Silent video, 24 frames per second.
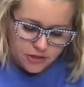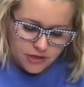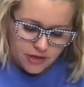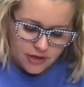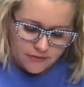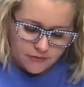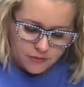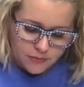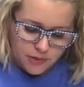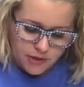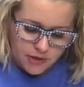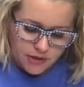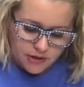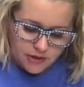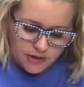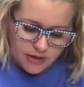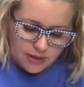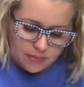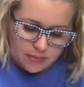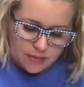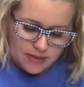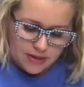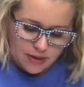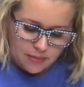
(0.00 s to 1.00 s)
You're gonna have to work on
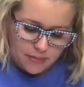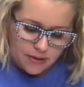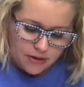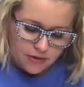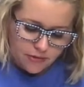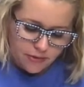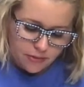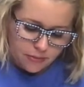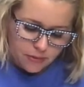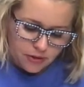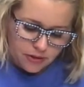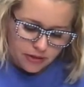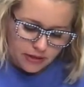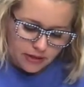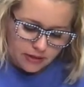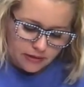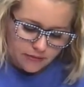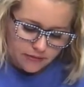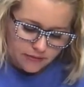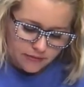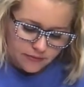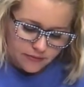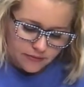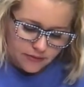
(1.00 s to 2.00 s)
keeping that bedroom
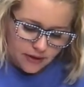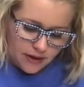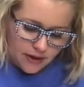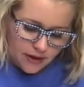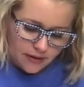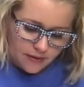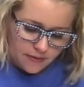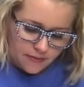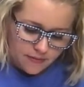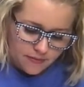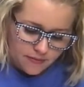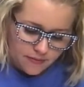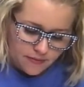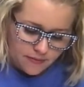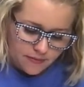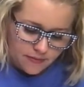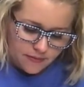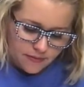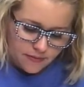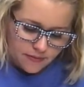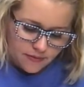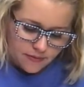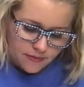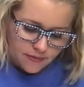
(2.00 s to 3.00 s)
clean. Okay.
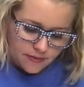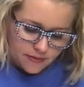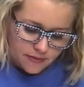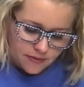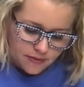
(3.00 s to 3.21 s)
Okay.